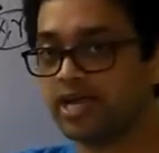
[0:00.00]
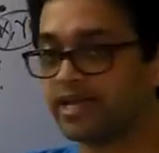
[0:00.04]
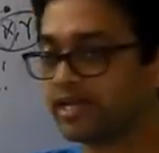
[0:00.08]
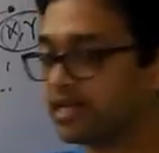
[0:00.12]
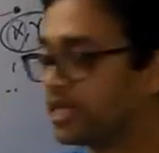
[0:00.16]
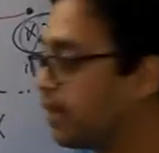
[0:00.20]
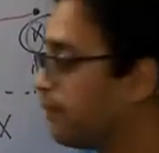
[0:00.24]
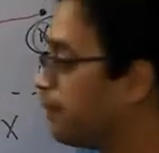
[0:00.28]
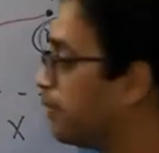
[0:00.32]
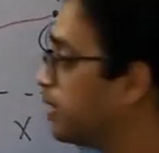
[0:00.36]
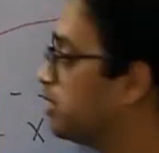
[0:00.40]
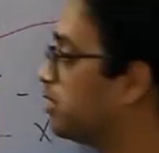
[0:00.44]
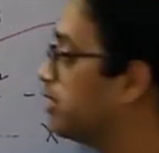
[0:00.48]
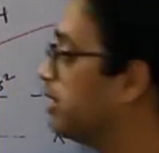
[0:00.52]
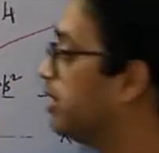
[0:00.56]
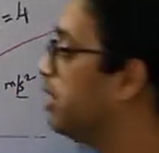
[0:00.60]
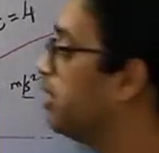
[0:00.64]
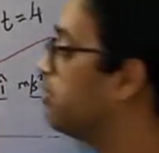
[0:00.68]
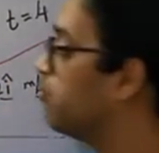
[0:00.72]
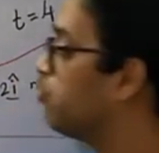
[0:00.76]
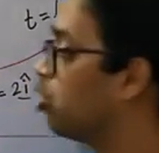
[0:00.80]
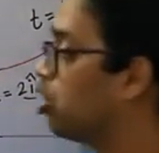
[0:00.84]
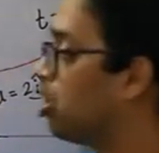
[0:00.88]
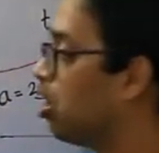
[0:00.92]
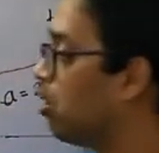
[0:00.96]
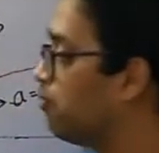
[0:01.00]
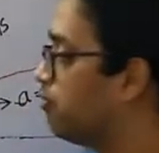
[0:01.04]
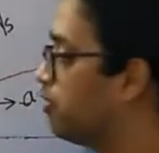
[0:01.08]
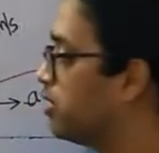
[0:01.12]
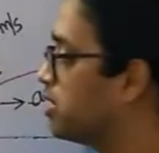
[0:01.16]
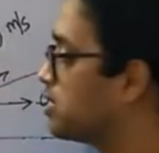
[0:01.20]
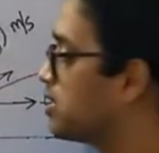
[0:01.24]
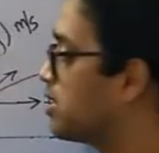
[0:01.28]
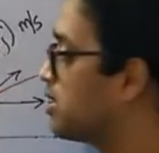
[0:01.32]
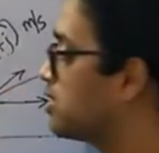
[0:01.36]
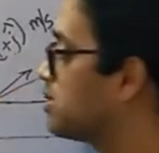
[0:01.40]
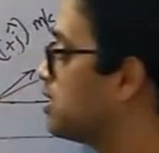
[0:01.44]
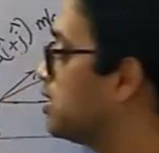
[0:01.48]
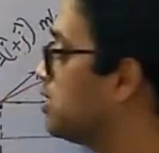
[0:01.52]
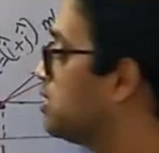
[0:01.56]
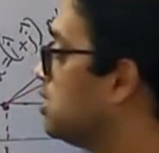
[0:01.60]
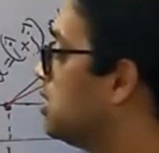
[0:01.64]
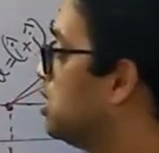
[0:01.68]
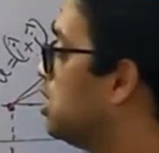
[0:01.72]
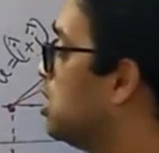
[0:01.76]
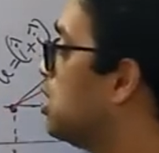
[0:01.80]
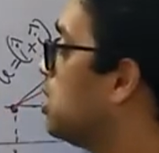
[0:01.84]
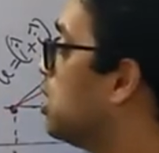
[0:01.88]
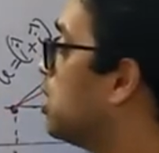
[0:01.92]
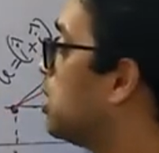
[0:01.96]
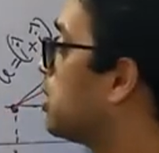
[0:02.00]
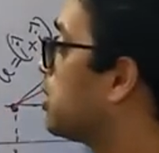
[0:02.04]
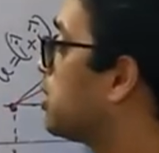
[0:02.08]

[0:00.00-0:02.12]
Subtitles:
I cap in there for obvious reason.